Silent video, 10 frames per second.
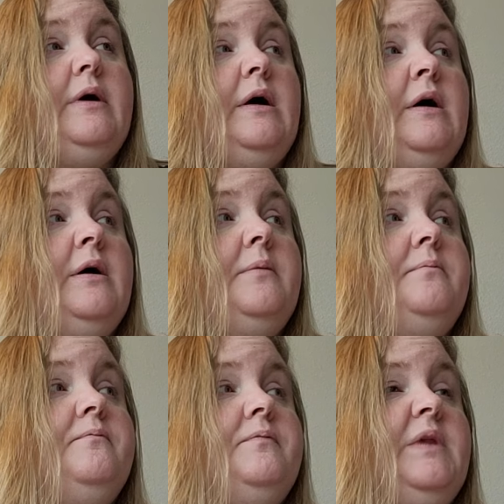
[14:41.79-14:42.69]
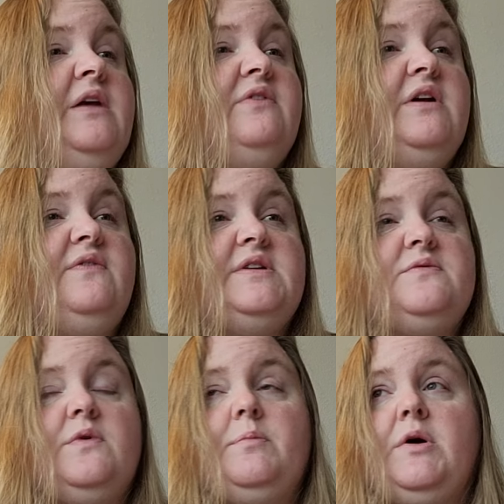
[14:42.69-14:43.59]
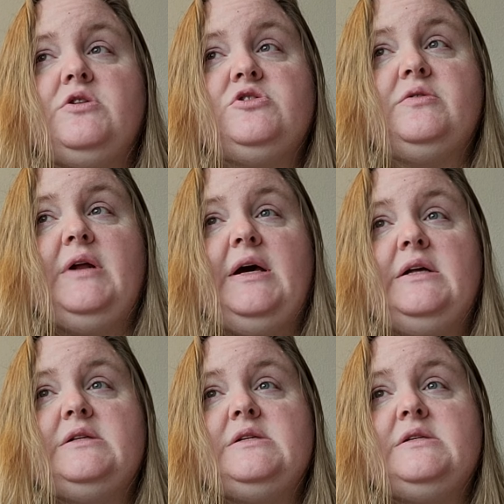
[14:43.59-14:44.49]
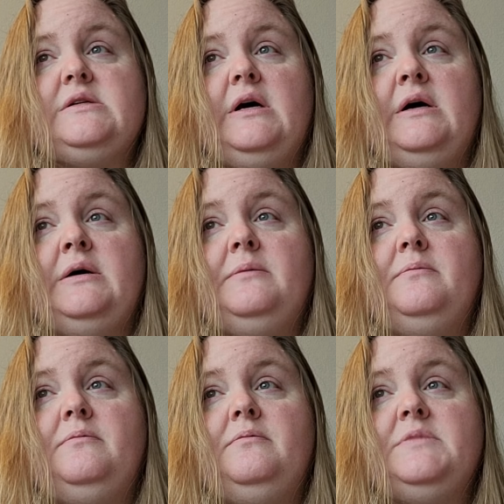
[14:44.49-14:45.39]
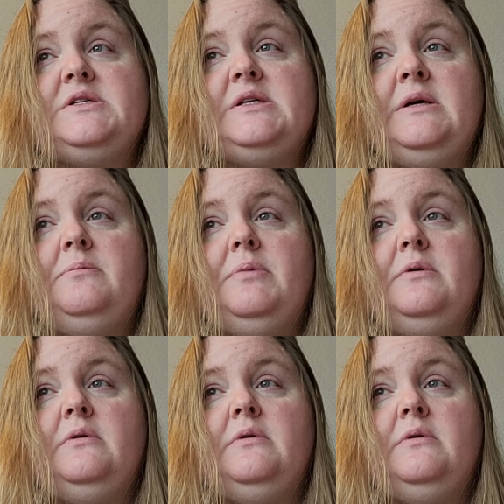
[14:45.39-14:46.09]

um, even if it's for partial nights um, sleep